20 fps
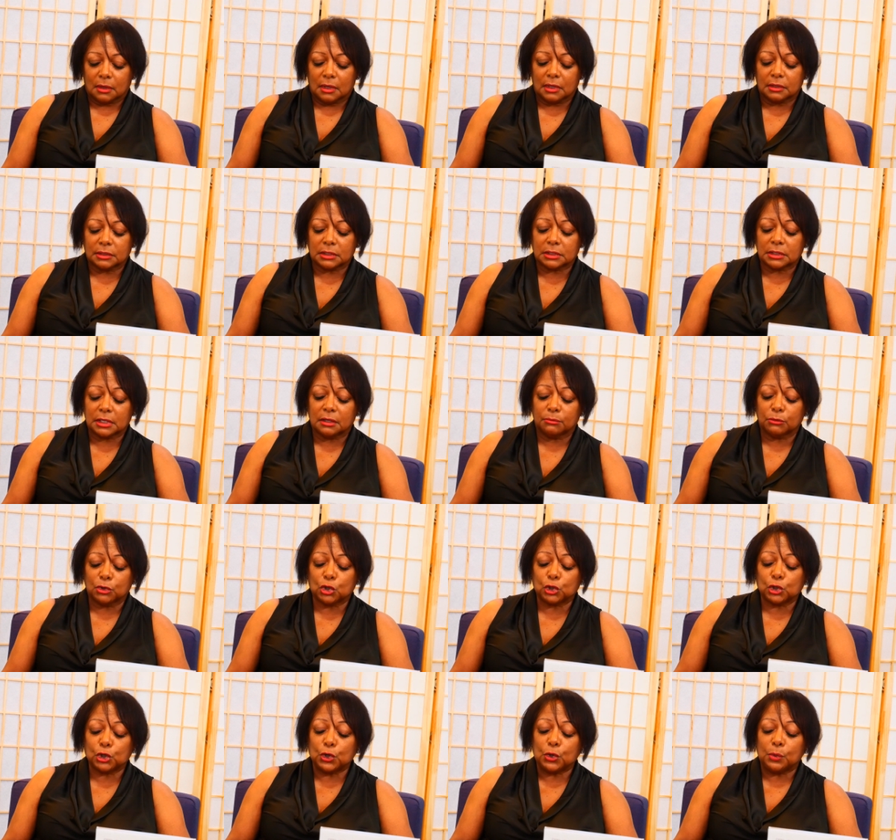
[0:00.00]
It seemed
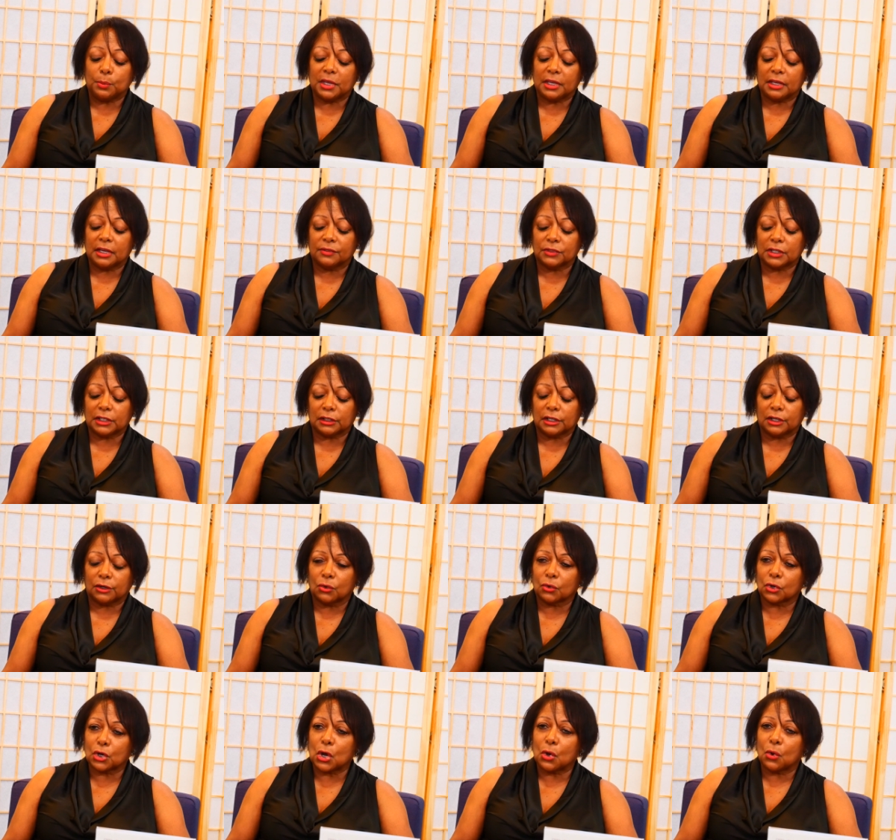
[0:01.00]
gloomy in the
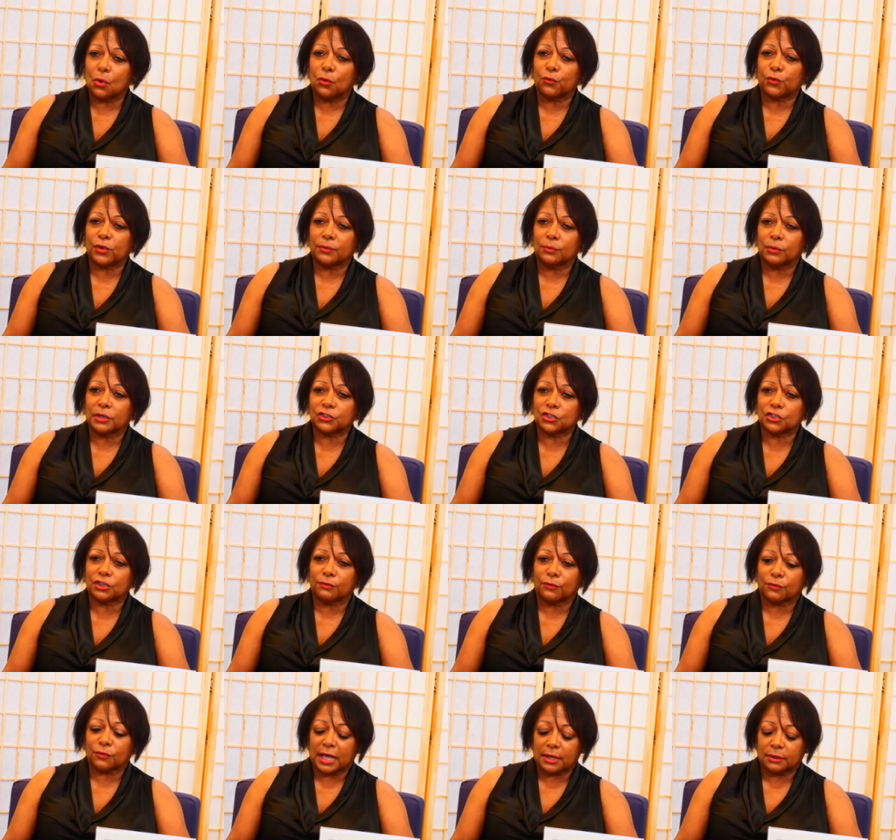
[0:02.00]
little cove in which she
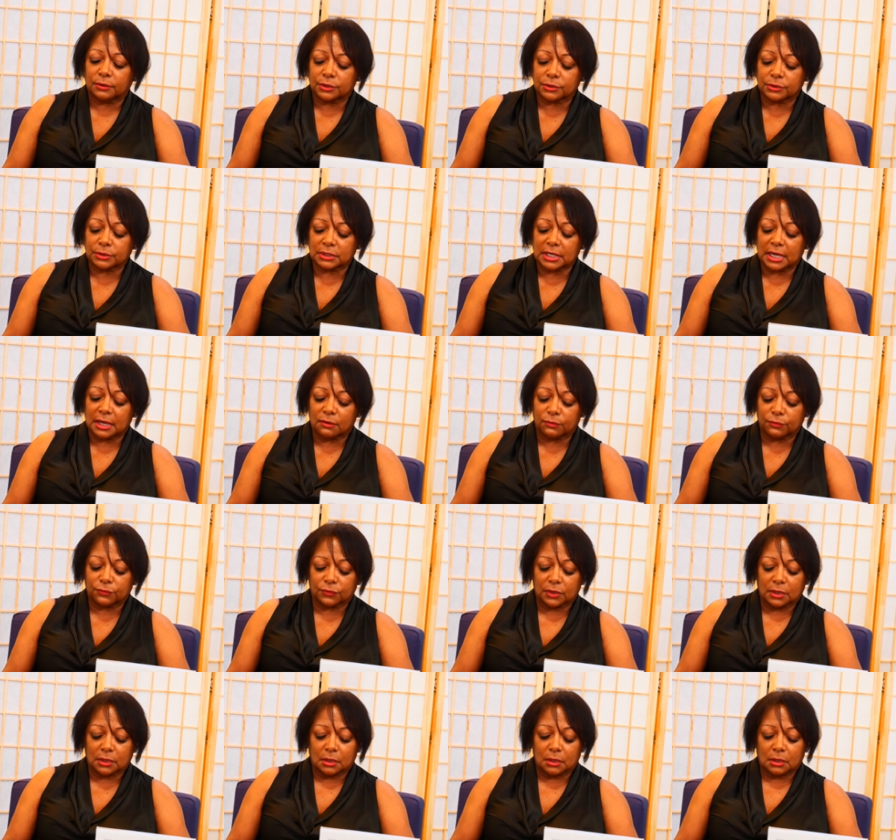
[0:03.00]
found herself.
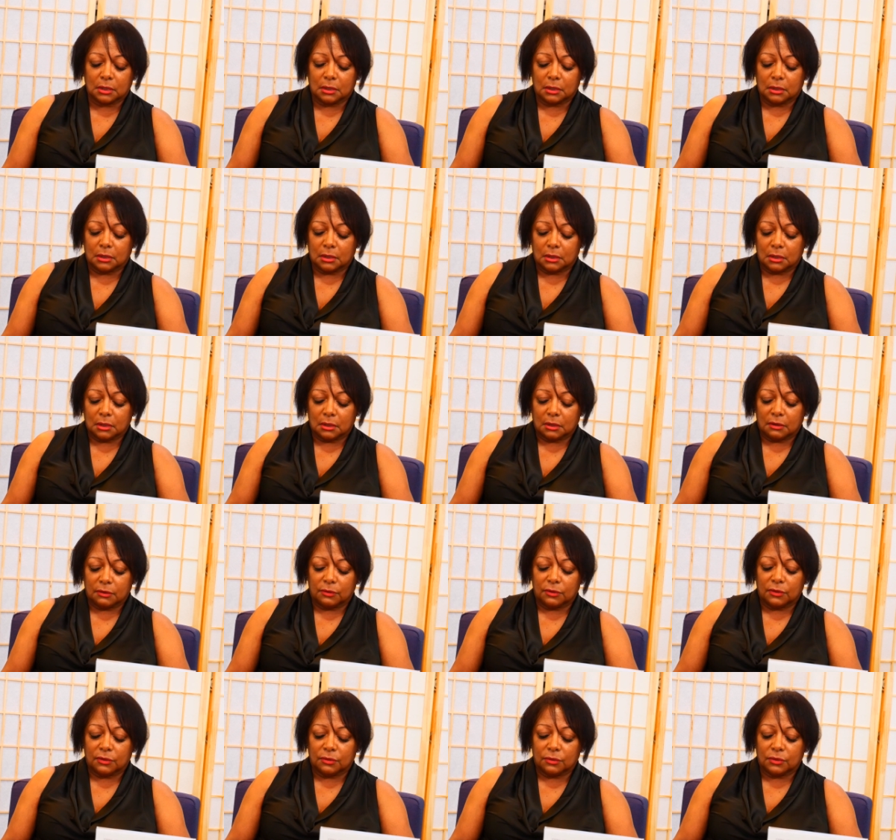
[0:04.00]

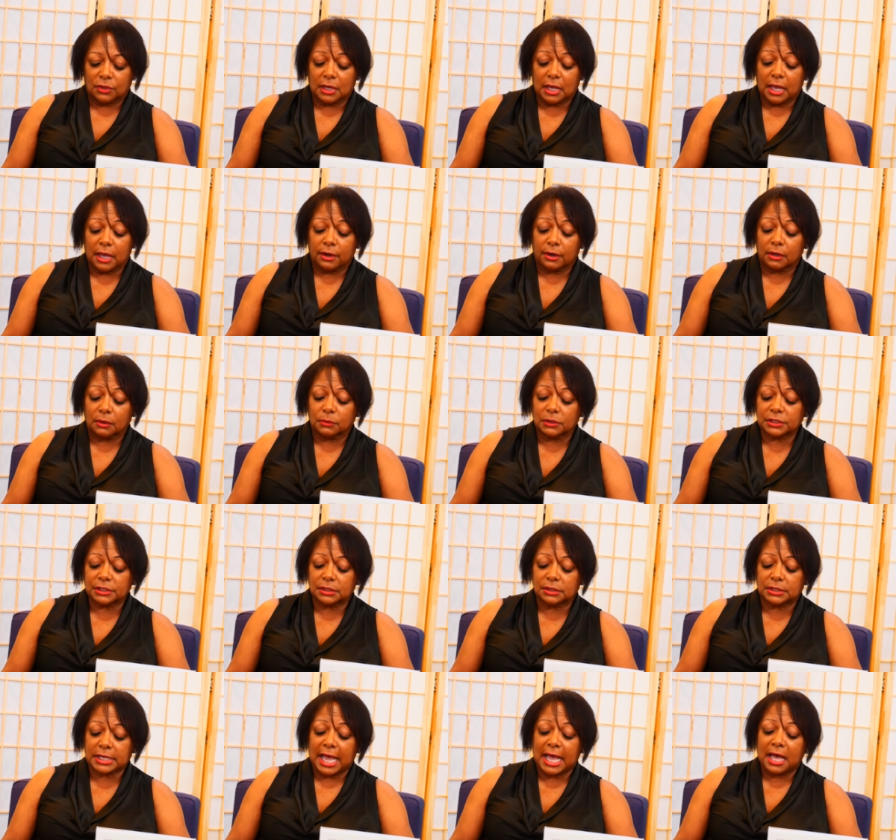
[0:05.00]
The air
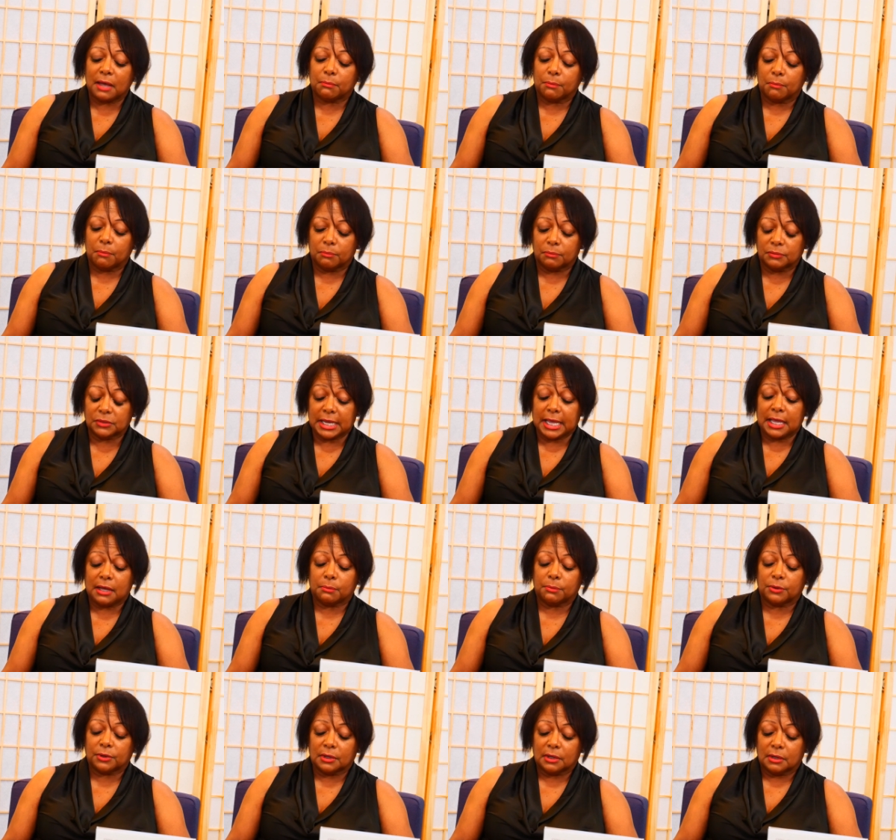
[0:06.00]
was damp,
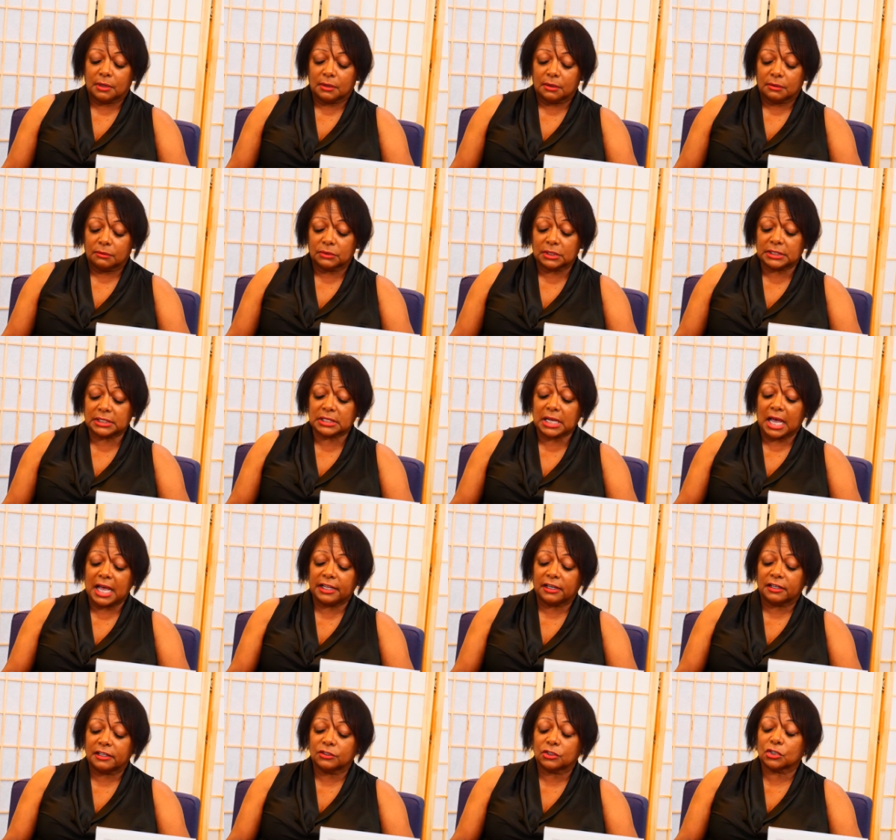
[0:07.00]
damp, the
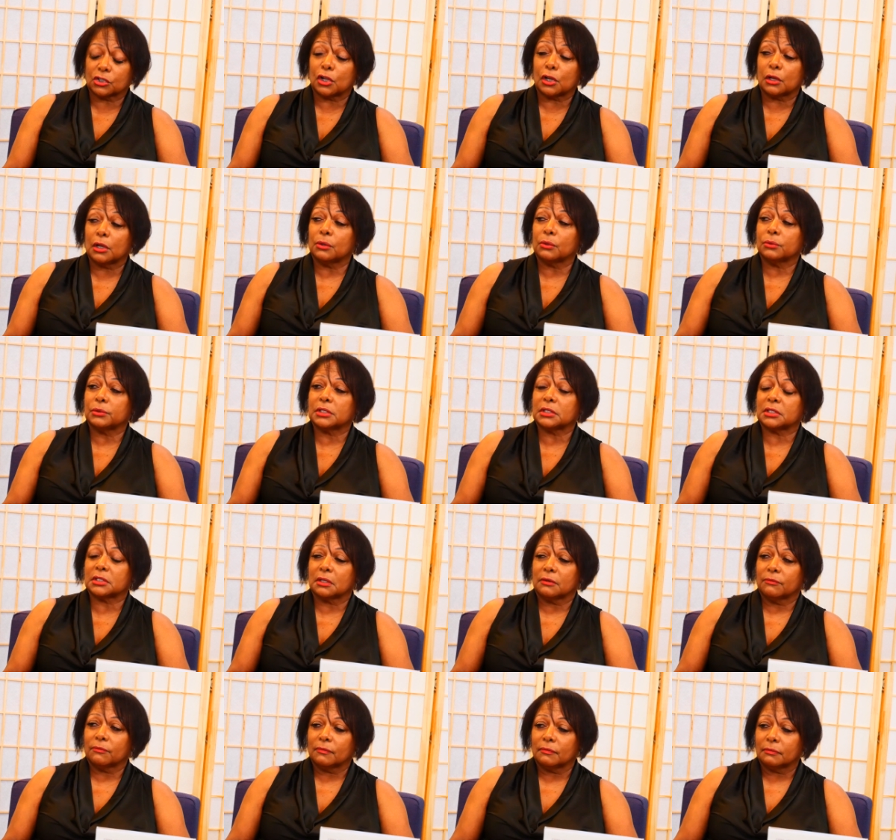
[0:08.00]
silence
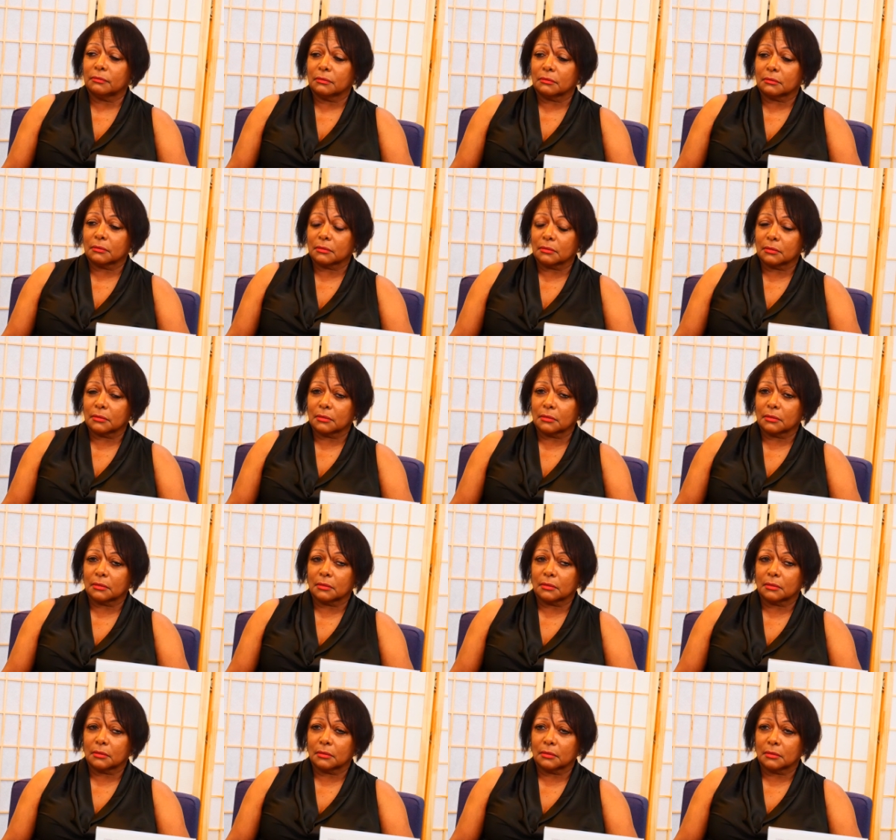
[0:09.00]
close
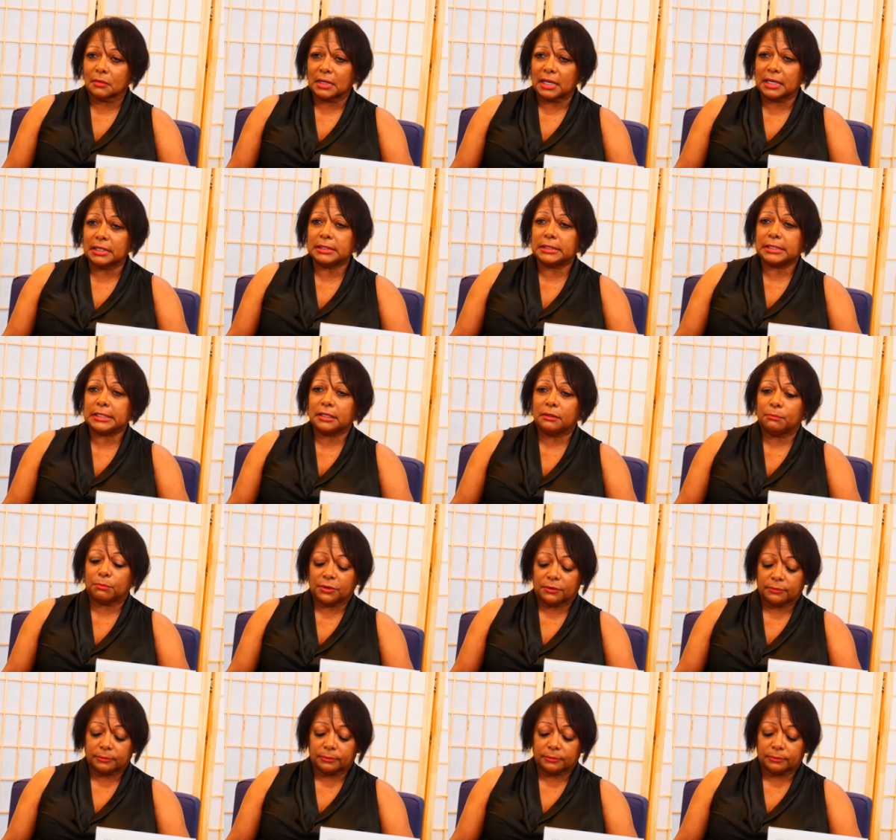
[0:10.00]
and deep.